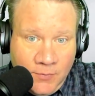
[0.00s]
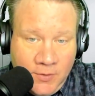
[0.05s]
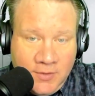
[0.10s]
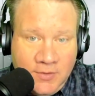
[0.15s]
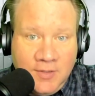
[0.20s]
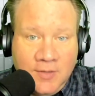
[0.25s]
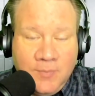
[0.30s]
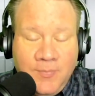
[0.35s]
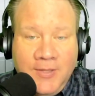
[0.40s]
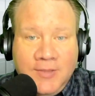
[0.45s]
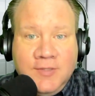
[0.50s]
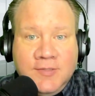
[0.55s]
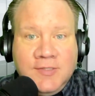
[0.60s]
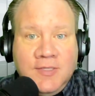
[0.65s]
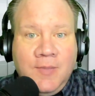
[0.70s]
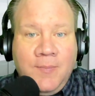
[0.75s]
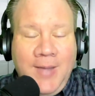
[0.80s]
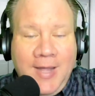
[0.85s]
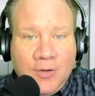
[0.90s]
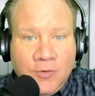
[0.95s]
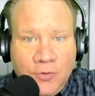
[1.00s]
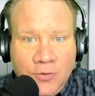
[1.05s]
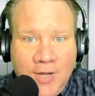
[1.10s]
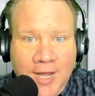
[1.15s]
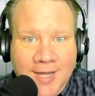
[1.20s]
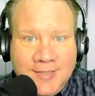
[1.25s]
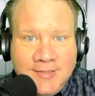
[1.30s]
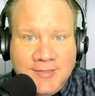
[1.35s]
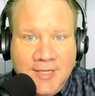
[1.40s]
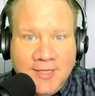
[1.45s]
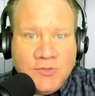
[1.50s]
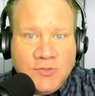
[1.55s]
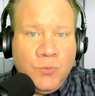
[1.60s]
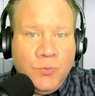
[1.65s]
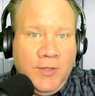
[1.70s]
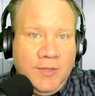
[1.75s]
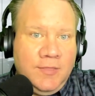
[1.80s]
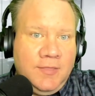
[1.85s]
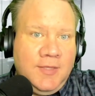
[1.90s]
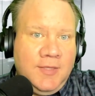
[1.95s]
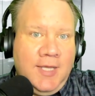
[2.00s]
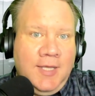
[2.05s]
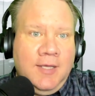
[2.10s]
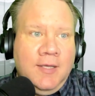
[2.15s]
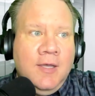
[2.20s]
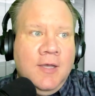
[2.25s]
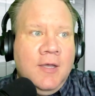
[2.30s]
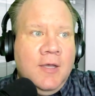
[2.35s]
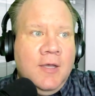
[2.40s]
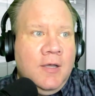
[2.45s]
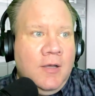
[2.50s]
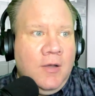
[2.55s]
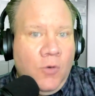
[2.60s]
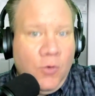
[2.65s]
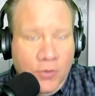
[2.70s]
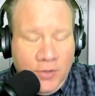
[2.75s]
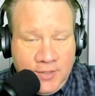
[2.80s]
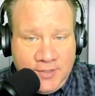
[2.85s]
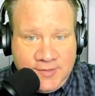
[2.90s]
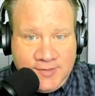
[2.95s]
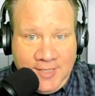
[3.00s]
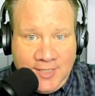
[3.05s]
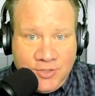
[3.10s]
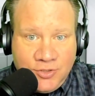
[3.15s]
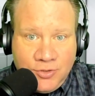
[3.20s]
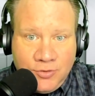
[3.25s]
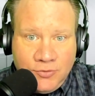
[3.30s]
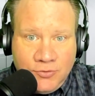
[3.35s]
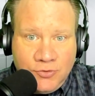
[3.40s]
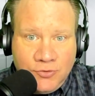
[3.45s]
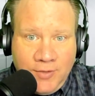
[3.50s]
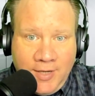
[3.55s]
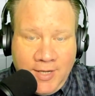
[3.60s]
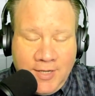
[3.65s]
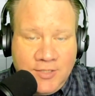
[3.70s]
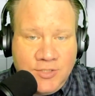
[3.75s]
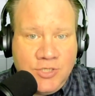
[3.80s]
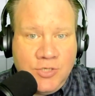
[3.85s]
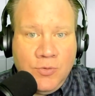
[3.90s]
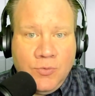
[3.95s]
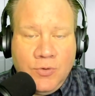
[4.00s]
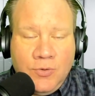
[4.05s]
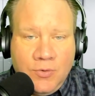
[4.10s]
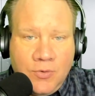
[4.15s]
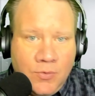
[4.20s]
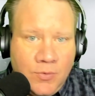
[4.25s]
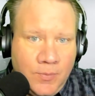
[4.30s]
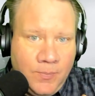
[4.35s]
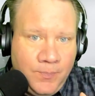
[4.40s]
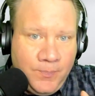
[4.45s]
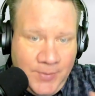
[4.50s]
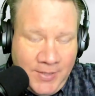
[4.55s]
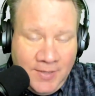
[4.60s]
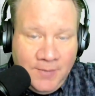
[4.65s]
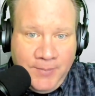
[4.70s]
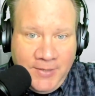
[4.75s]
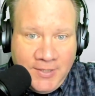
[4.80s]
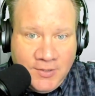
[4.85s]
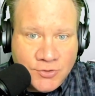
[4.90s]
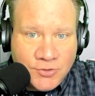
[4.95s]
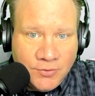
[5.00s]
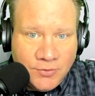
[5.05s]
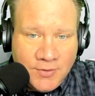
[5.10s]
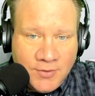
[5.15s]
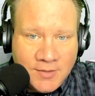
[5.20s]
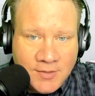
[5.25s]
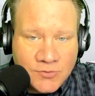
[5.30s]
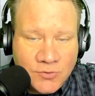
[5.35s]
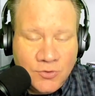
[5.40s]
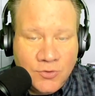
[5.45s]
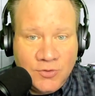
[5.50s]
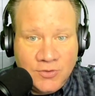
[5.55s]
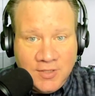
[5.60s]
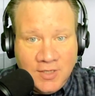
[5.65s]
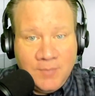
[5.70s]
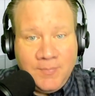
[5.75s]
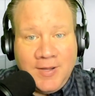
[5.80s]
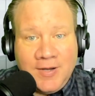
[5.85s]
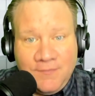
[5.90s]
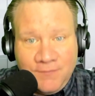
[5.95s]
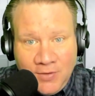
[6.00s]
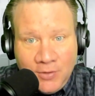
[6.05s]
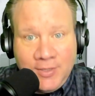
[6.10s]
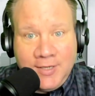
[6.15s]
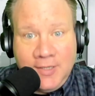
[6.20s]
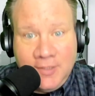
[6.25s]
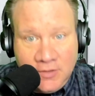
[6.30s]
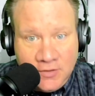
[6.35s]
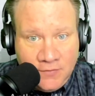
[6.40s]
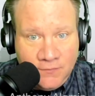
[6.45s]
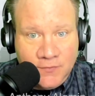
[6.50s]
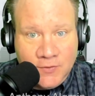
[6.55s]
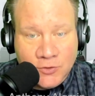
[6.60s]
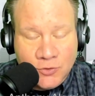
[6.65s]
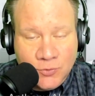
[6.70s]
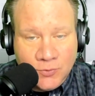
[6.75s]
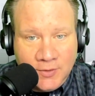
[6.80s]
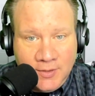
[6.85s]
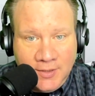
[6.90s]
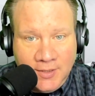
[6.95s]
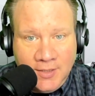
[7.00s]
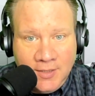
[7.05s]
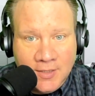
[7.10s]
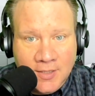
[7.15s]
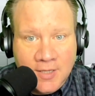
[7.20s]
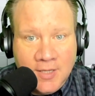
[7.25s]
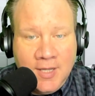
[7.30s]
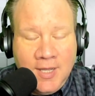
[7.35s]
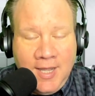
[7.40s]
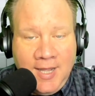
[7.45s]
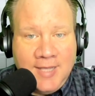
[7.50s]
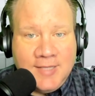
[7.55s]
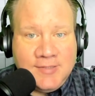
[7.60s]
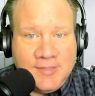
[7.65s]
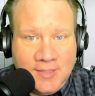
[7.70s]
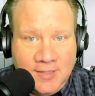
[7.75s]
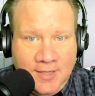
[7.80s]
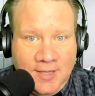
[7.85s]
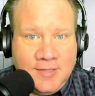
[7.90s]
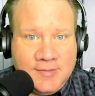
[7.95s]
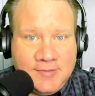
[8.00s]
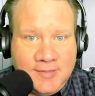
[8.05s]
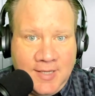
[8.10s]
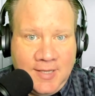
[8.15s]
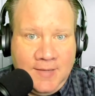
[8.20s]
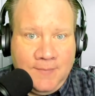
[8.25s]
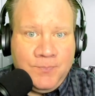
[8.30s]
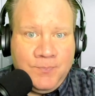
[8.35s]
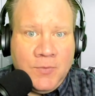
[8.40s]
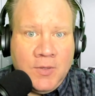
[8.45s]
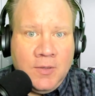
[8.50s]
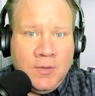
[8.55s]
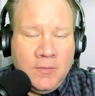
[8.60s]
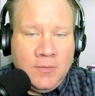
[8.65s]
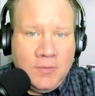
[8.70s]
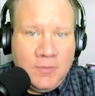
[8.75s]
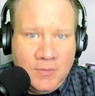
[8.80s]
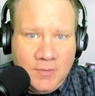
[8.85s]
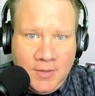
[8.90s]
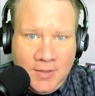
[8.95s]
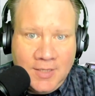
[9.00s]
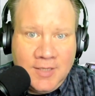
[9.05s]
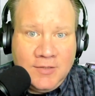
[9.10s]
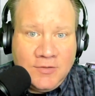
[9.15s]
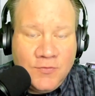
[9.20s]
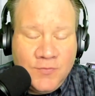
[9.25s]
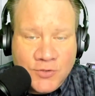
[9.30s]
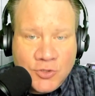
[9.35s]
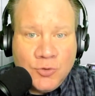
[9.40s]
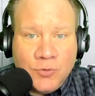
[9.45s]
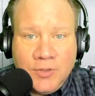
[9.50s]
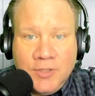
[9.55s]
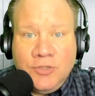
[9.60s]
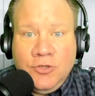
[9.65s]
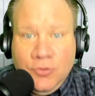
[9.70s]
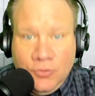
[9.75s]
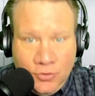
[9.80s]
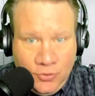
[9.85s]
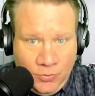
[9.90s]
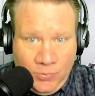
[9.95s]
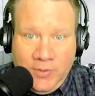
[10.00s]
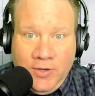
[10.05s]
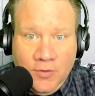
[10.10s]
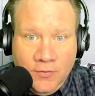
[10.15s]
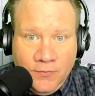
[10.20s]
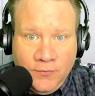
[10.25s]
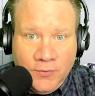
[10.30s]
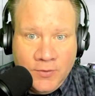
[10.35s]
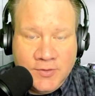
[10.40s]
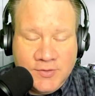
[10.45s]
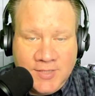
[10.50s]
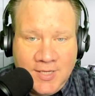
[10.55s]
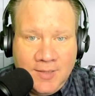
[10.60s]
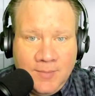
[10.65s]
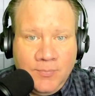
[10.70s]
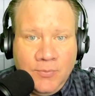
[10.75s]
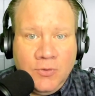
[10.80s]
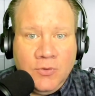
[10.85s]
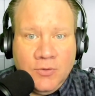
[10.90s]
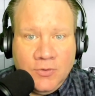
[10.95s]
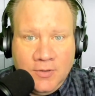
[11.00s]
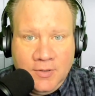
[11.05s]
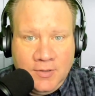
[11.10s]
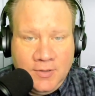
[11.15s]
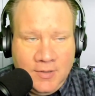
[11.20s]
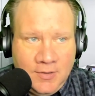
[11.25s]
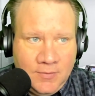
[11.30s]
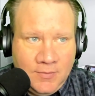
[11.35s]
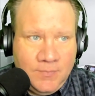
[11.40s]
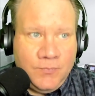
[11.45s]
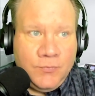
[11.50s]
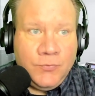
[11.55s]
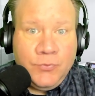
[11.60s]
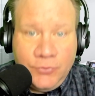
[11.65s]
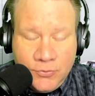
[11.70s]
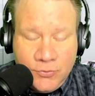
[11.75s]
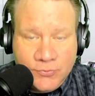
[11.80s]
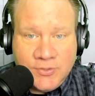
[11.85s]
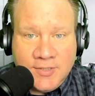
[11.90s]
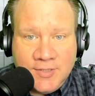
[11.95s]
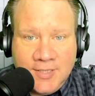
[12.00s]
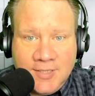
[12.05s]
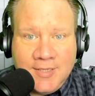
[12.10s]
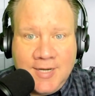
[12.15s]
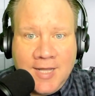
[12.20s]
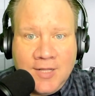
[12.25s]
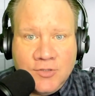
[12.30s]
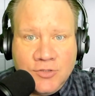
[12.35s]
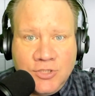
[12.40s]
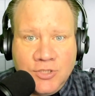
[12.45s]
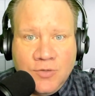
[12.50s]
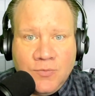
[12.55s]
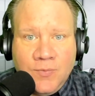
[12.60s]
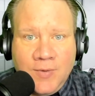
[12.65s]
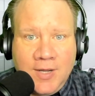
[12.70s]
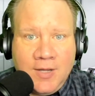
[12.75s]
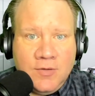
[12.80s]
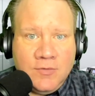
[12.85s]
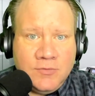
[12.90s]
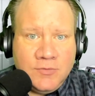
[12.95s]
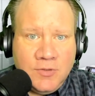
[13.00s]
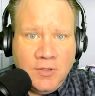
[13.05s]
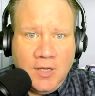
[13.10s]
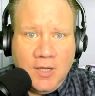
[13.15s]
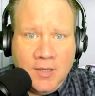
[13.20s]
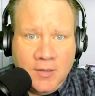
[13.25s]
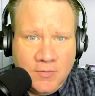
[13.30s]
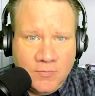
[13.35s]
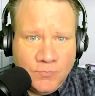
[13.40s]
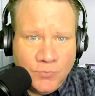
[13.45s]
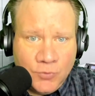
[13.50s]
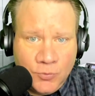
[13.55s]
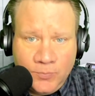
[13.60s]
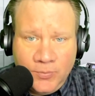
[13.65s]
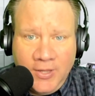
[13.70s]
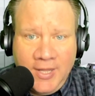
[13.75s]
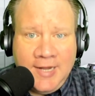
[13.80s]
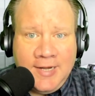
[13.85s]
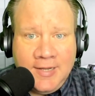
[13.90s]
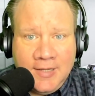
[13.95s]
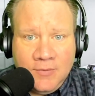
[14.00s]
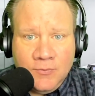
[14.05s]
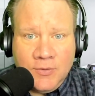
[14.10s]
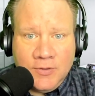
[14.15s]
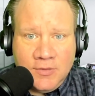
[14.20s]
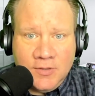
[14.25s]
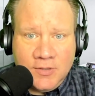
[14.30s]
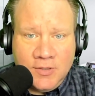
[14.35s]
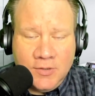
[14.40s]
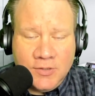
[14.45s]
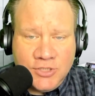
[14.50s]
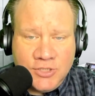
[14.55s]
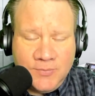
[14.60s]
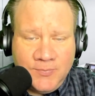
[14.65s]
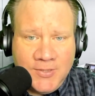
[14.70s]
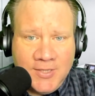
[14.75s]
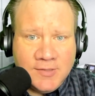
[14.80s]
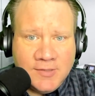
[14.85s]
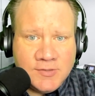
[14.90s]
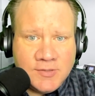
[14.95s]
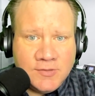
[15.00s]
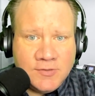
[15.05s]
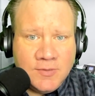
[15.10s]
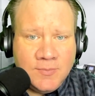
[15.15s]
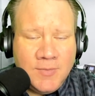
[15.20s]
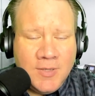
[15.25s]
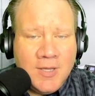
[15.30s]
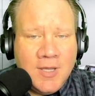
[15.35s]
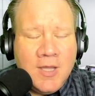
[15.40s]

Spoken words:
We can think about this in the macro context with the organizational strategy or big picture things. You can think about it very individually as a individual in your career, for example, or using the analogy around route planning with a GPS system.